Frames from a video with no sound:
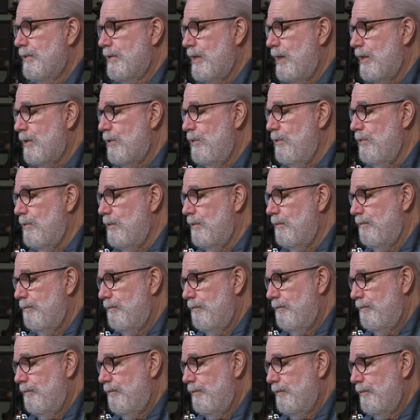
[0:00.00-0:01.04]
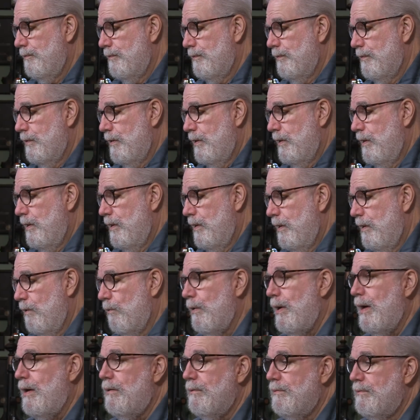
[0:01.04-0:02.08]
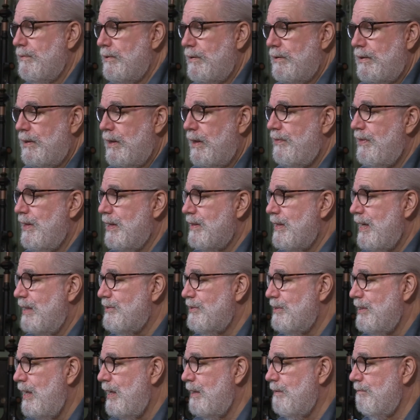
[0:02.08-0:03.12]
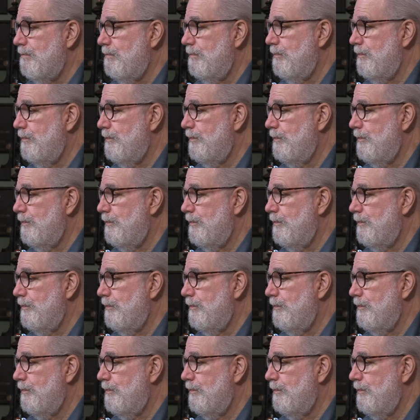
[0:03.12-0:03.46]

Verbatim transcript: Kind of cool. Well, I think that's it.